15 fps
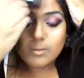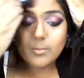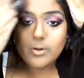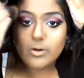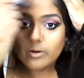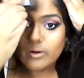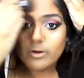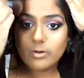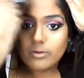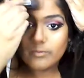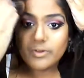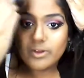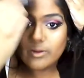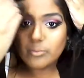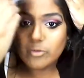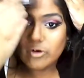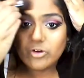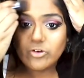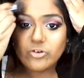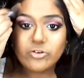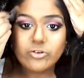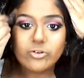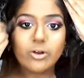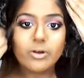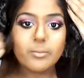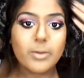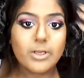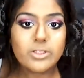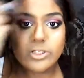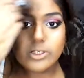Oh god I love this brush, it's like
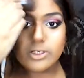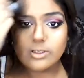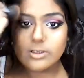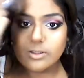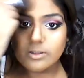magic.